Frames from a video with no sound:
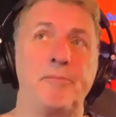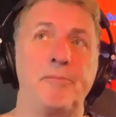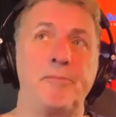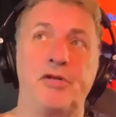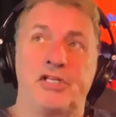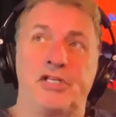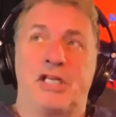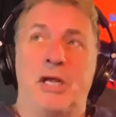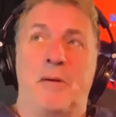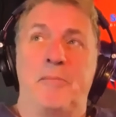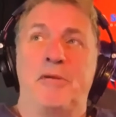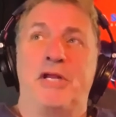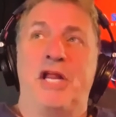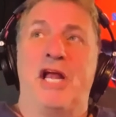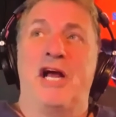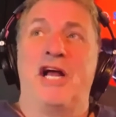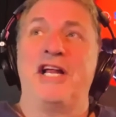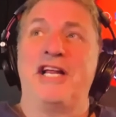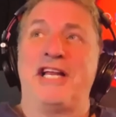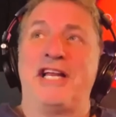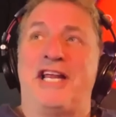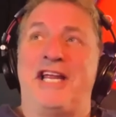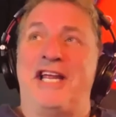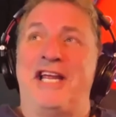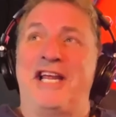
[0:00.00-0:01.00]
kids in
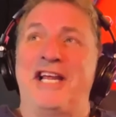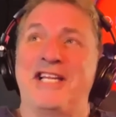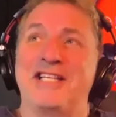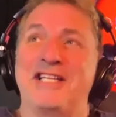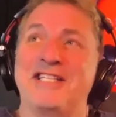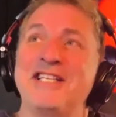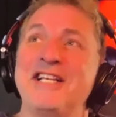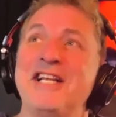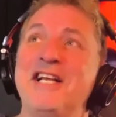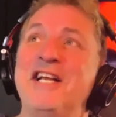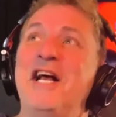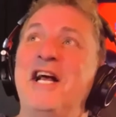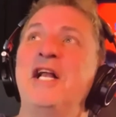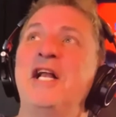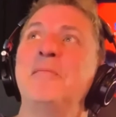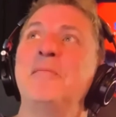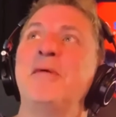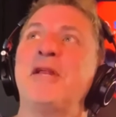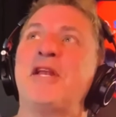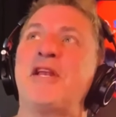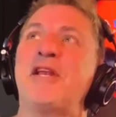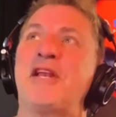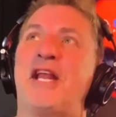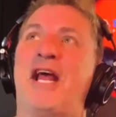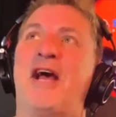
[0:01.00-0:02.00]
kids,
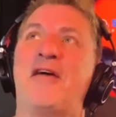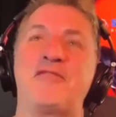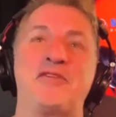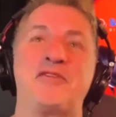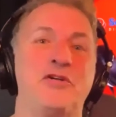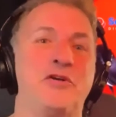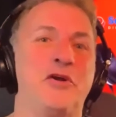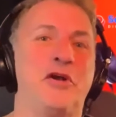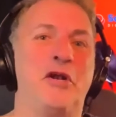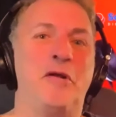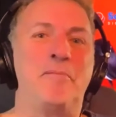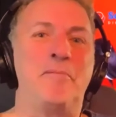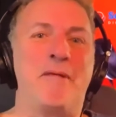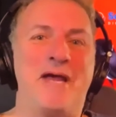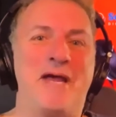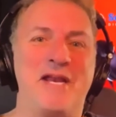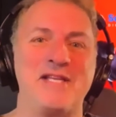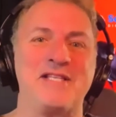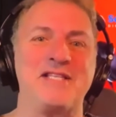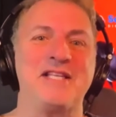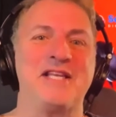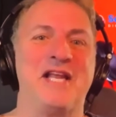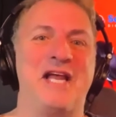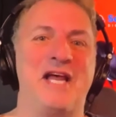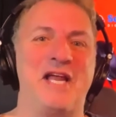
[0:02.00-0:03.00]
middle of the afternoon in
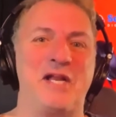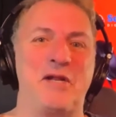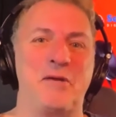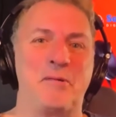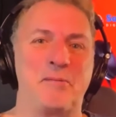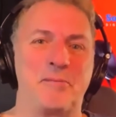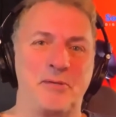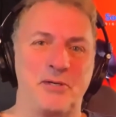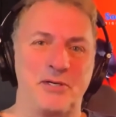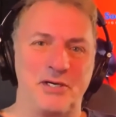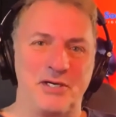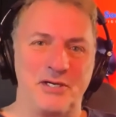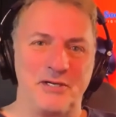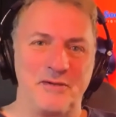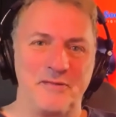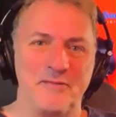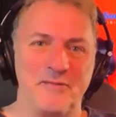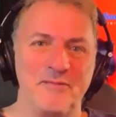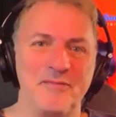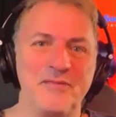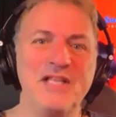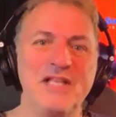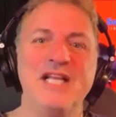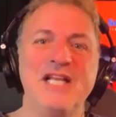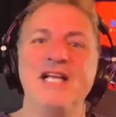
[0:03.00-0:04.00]
Medicine Hat, Alberta.
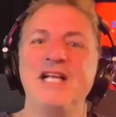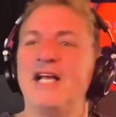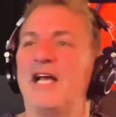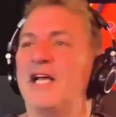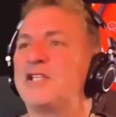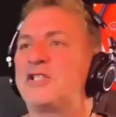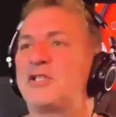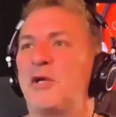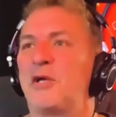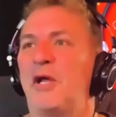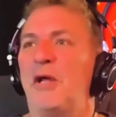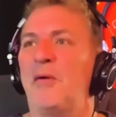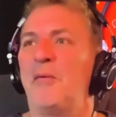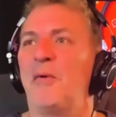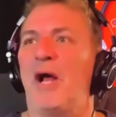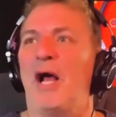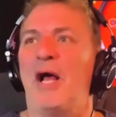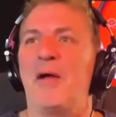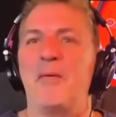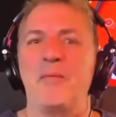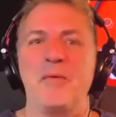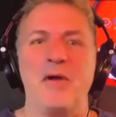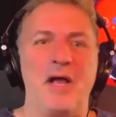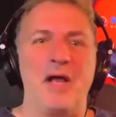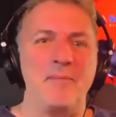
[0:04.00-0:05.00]
And so
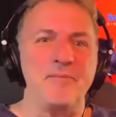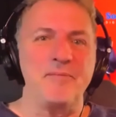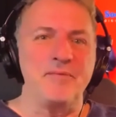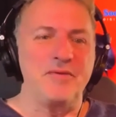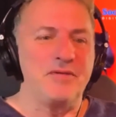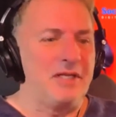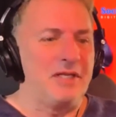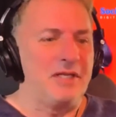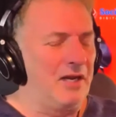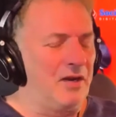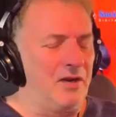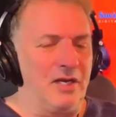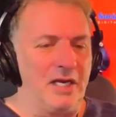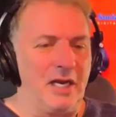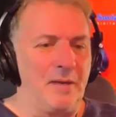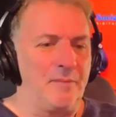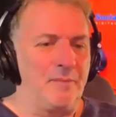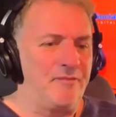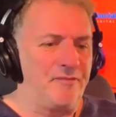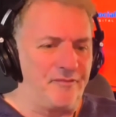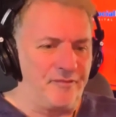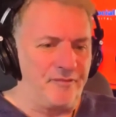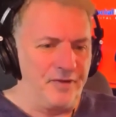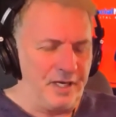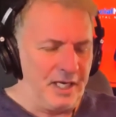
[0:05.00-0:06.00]
I, I am there and I'm
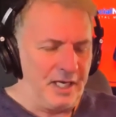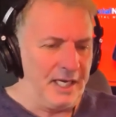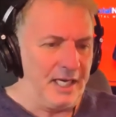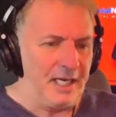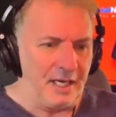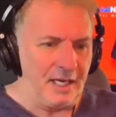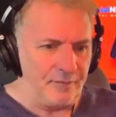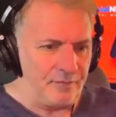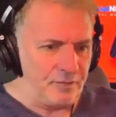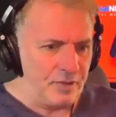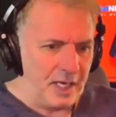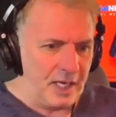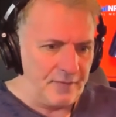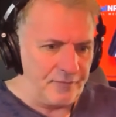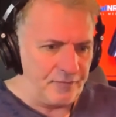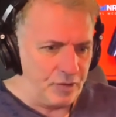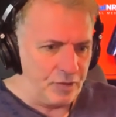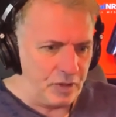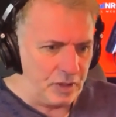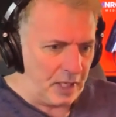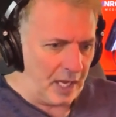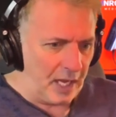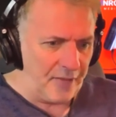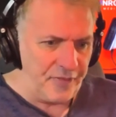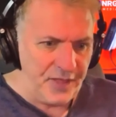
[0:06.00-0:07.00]
fiddling and I, I
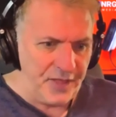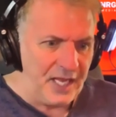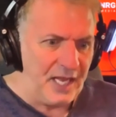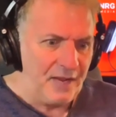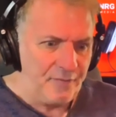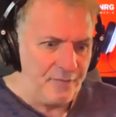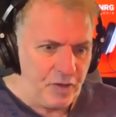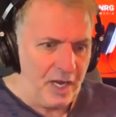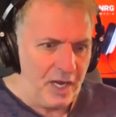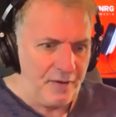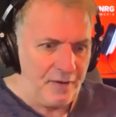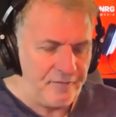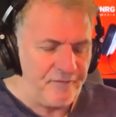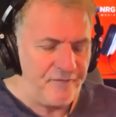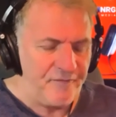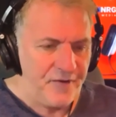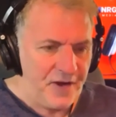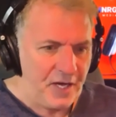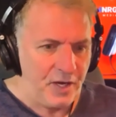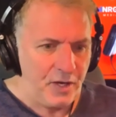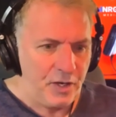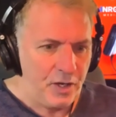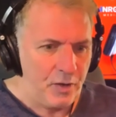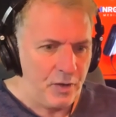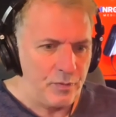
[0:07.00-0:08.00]
I think I've got it
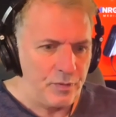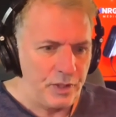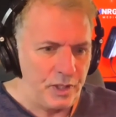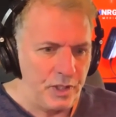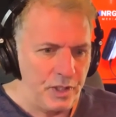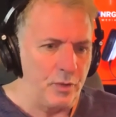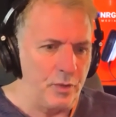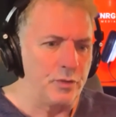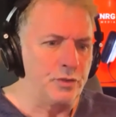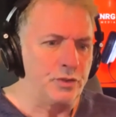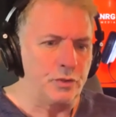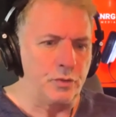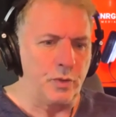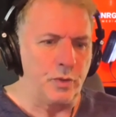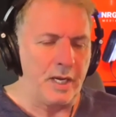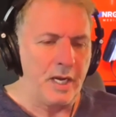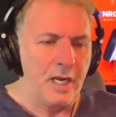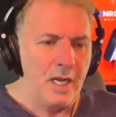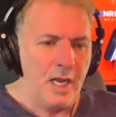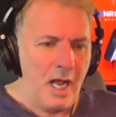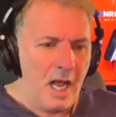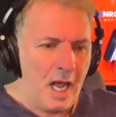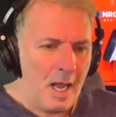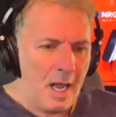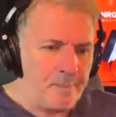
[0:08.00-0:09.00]
figured out, you know. So I
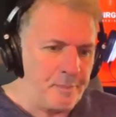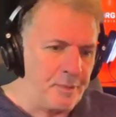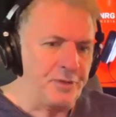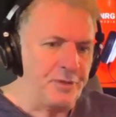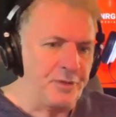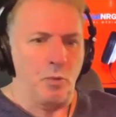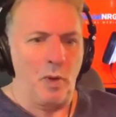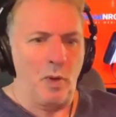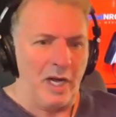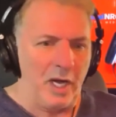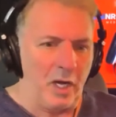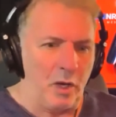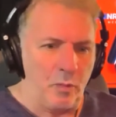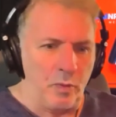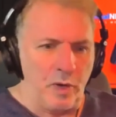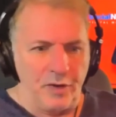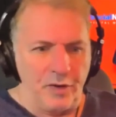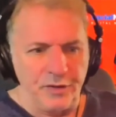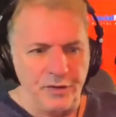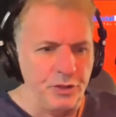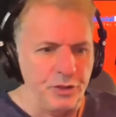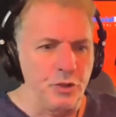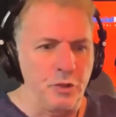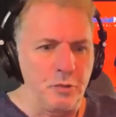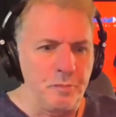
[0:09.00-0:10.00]
I put the wire around
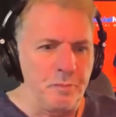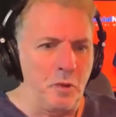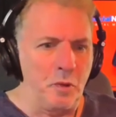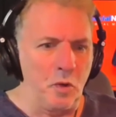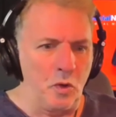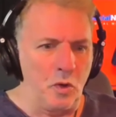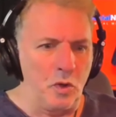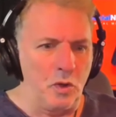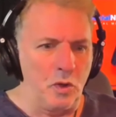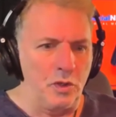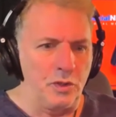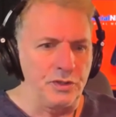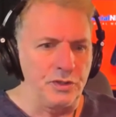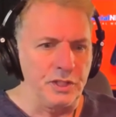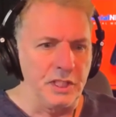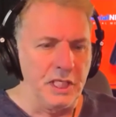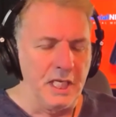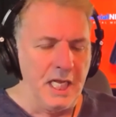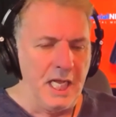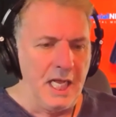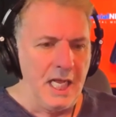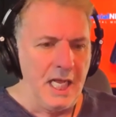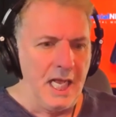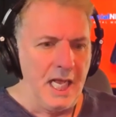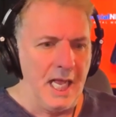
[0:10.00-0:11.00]
the two poles
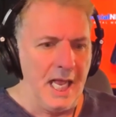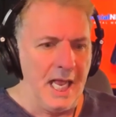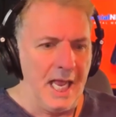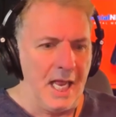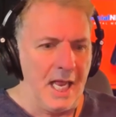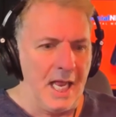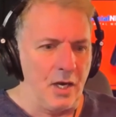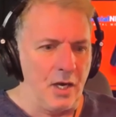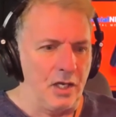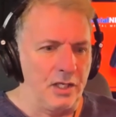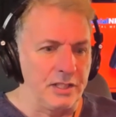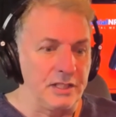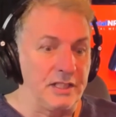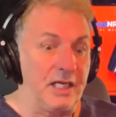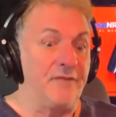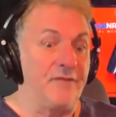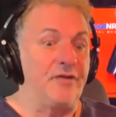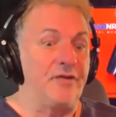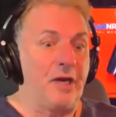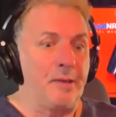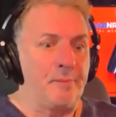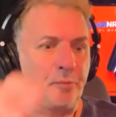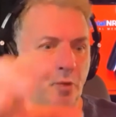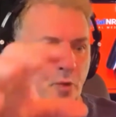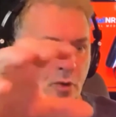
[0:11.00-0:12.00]
and all that stuff.
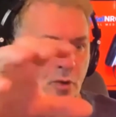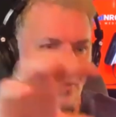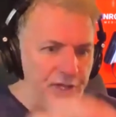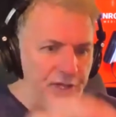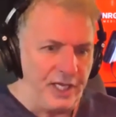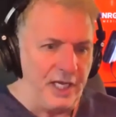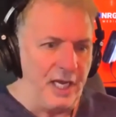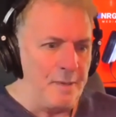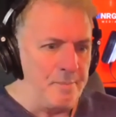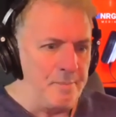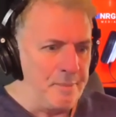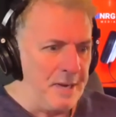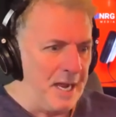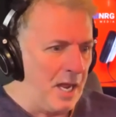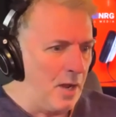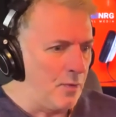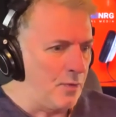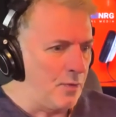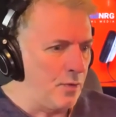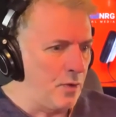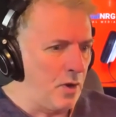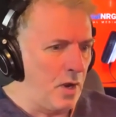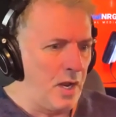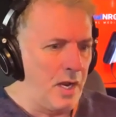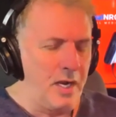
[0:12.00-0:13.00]
And I poured the
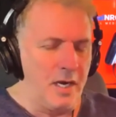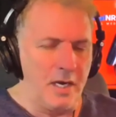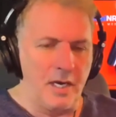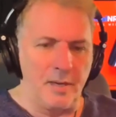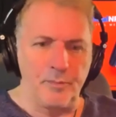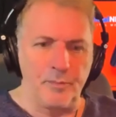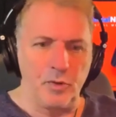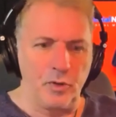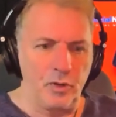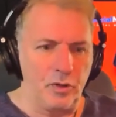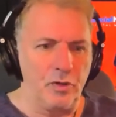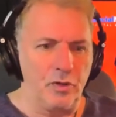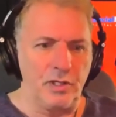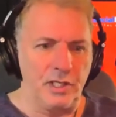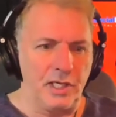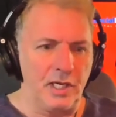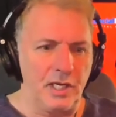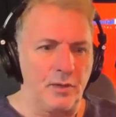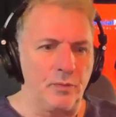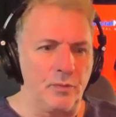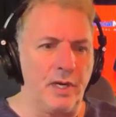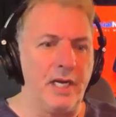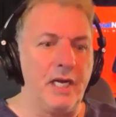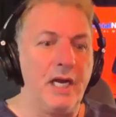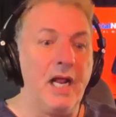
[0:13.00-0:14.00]
gunpowder on. I'm going, okay,
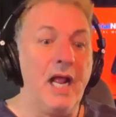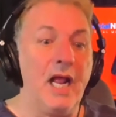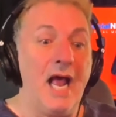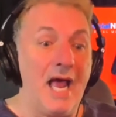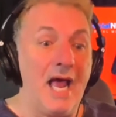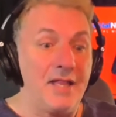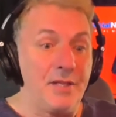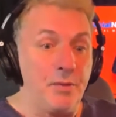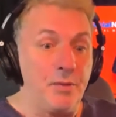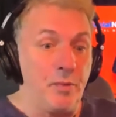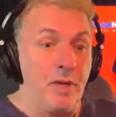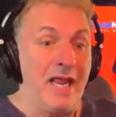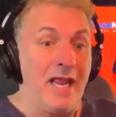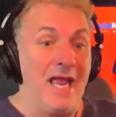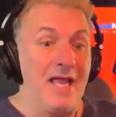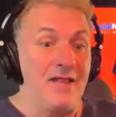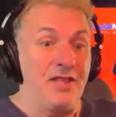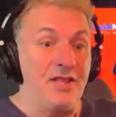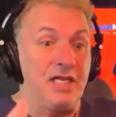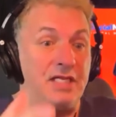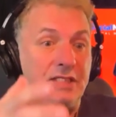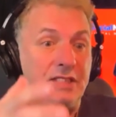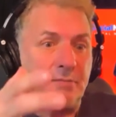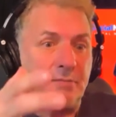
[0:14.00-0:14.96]
great. And then we had these